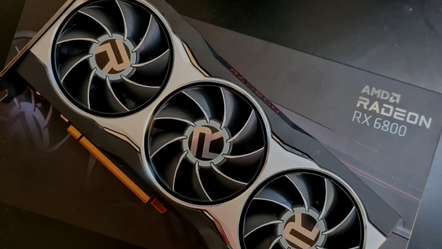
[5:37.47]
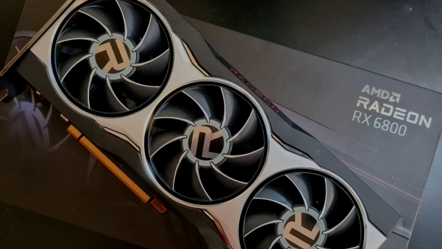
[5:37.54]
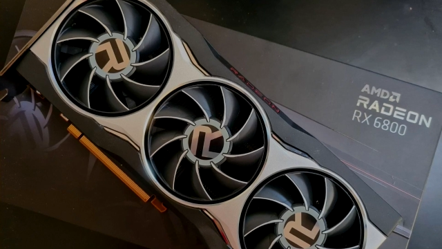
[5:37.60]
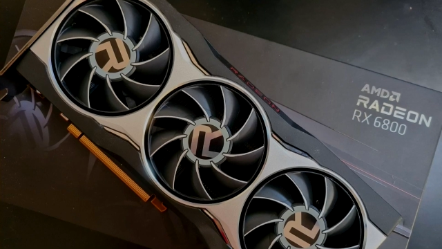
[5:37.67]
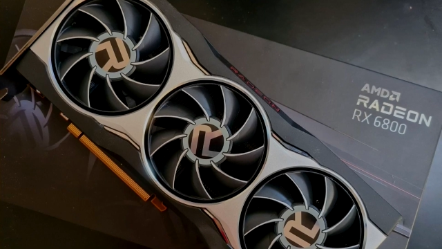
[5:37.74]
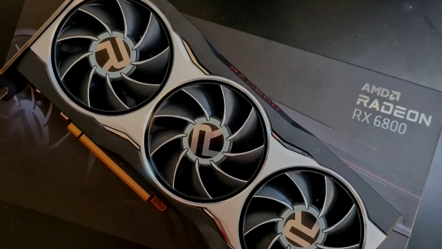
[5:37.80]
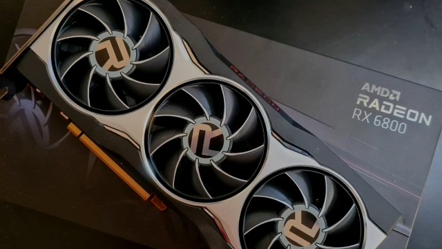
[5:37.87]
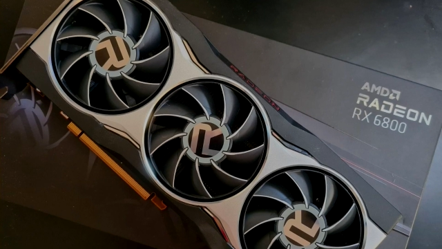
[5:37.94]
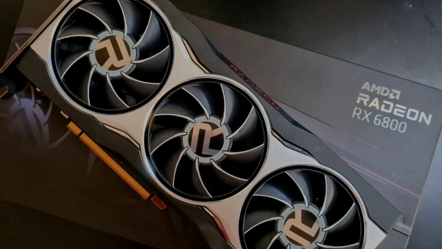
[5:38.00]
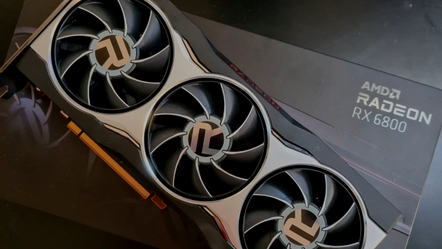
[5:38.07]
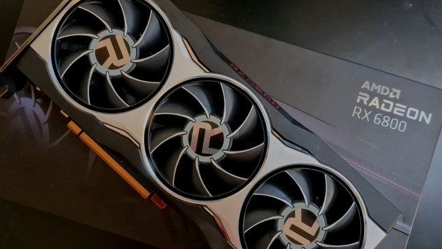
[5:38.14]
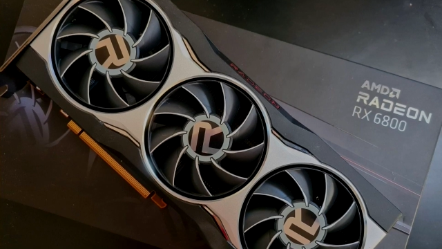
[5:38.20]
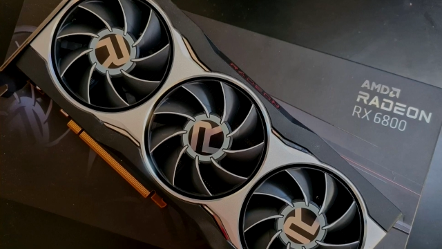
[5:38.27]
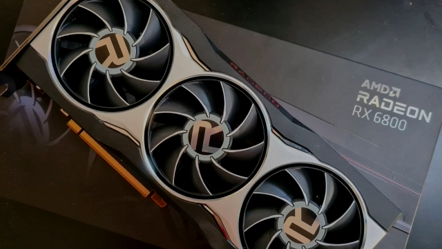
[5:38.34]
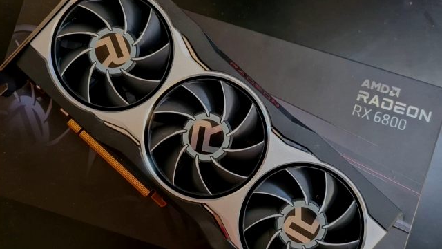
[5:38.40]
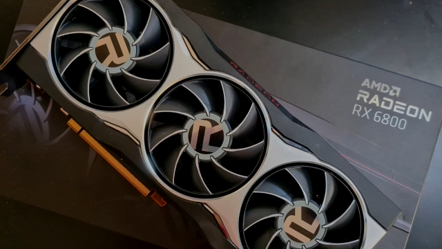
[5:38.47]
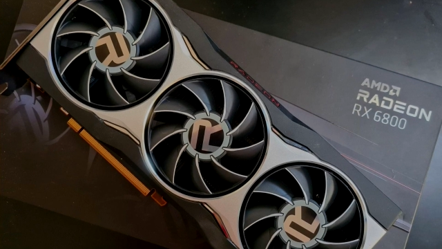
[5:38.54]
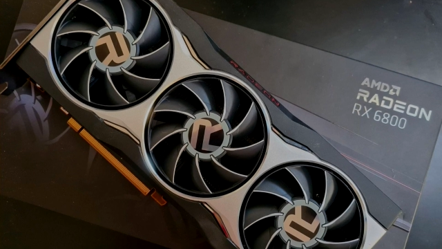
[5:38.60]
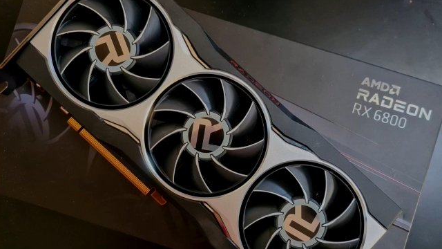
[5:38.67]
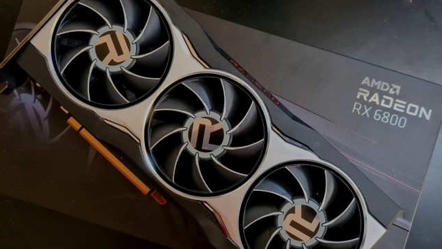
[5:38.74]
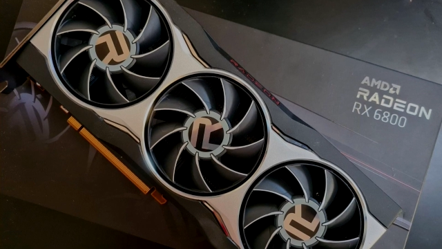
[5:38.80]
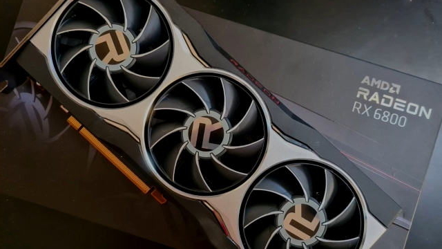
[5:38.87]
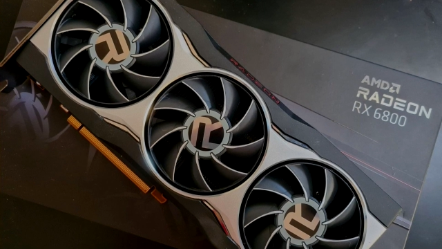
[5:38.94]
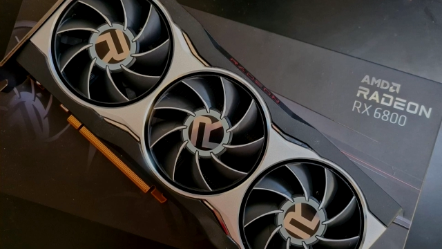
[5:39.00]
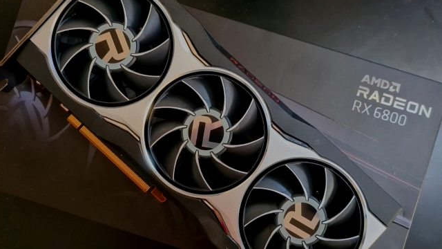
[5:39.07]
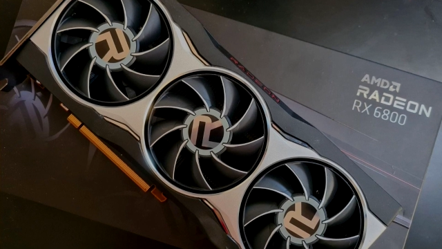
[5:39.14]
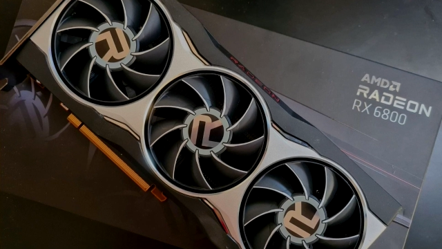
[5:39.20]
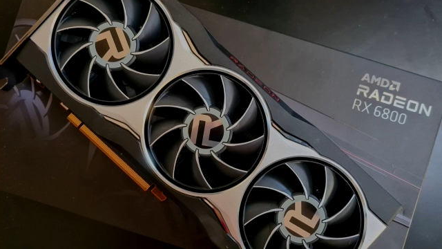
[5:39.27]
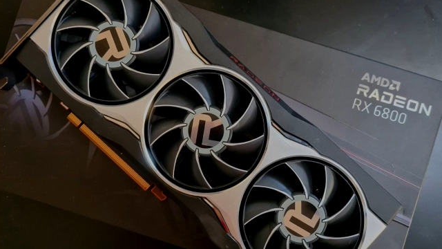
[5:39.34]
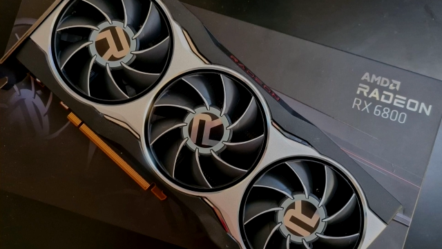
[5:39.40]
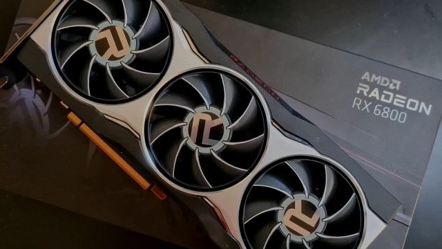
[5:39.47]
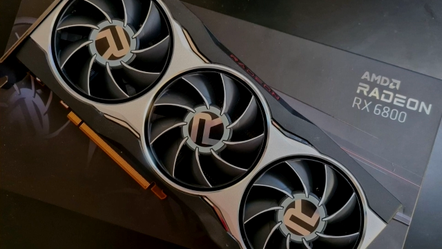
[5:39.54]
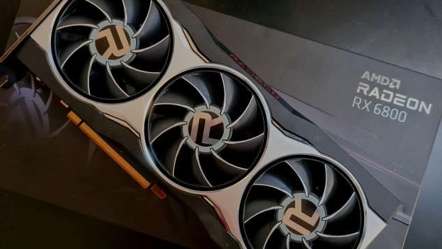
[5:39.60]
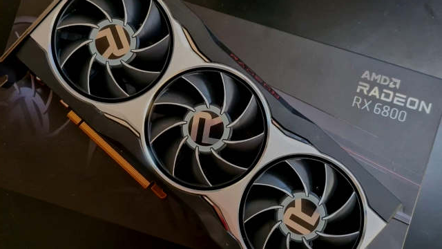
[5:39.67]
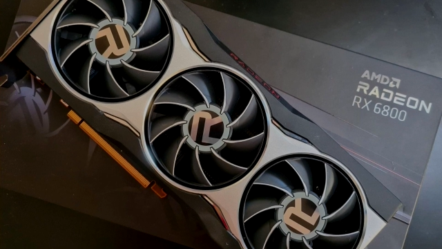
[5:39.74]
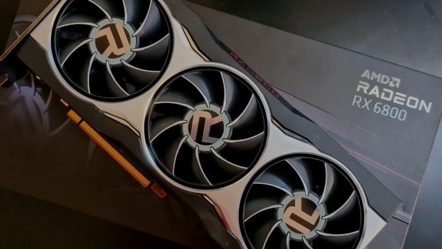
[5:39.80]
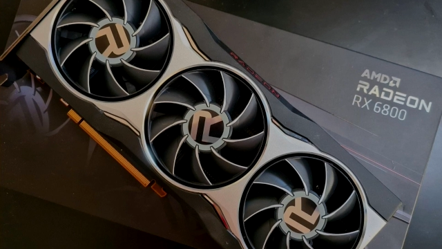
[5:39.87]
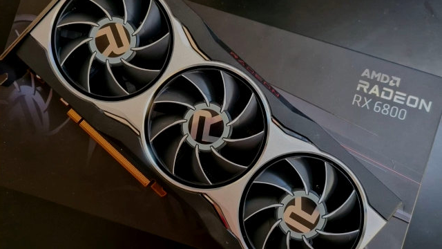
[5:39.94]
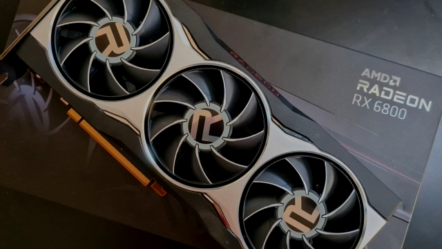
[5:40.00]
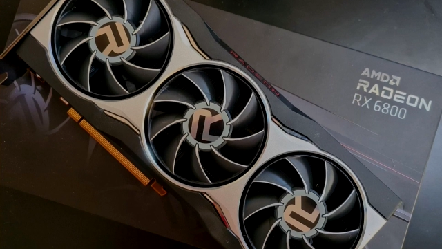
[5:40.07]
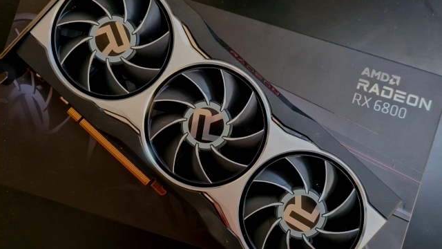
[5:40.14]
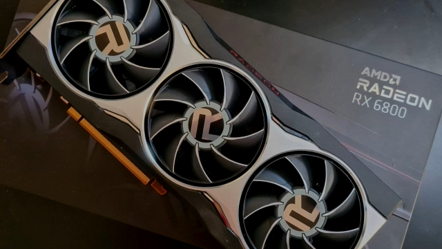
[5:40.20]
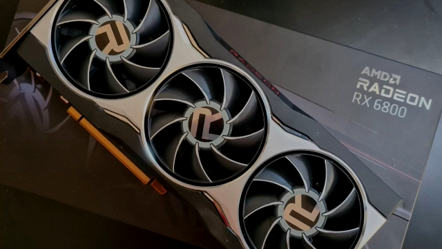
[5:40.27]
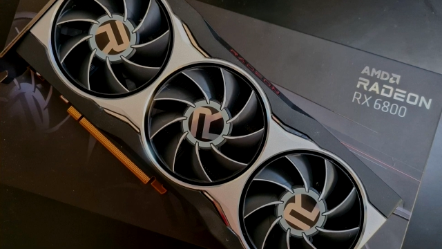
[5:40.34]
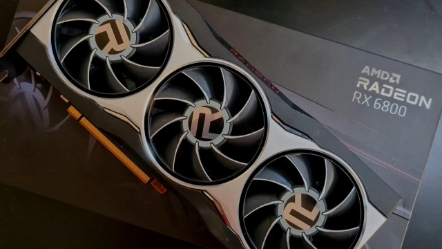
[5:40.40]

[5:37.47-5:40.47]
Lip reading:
(no speaker visible)